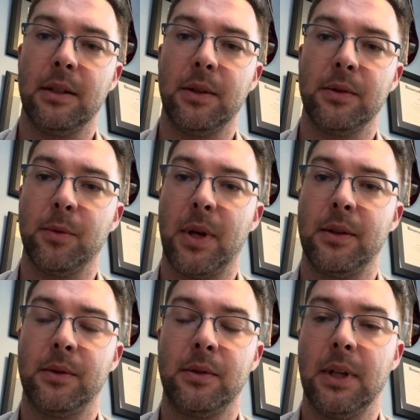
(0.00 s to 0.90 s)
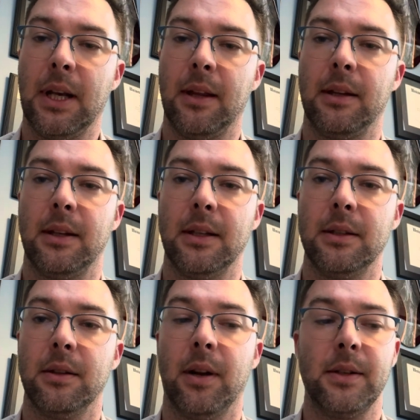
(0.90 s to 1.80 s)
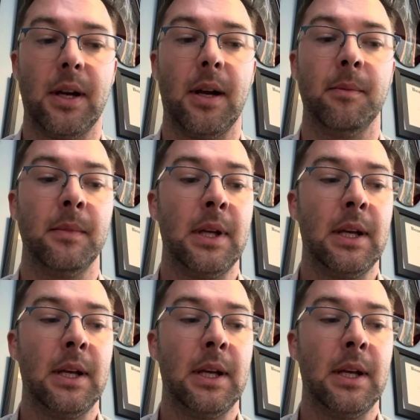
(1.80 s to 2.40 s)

the user manual, and I think they did a great job.